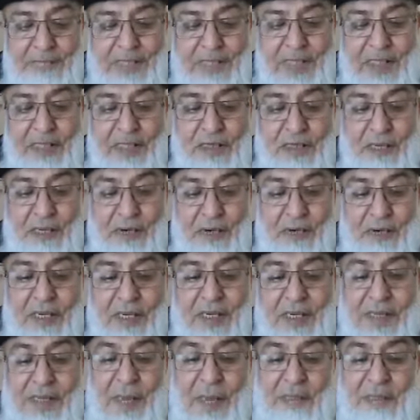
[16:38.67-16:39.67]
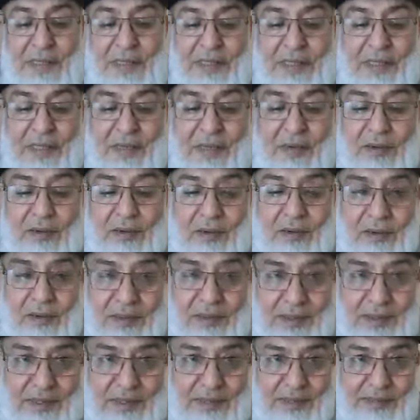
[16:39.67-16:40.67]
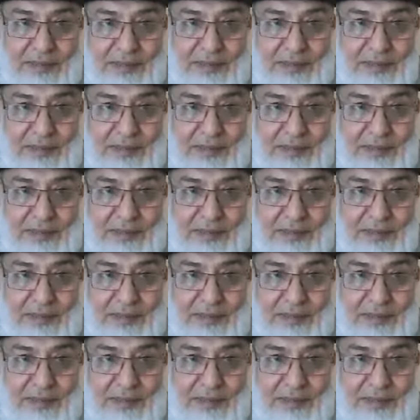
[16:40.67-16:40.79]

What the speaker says: is called capital clause.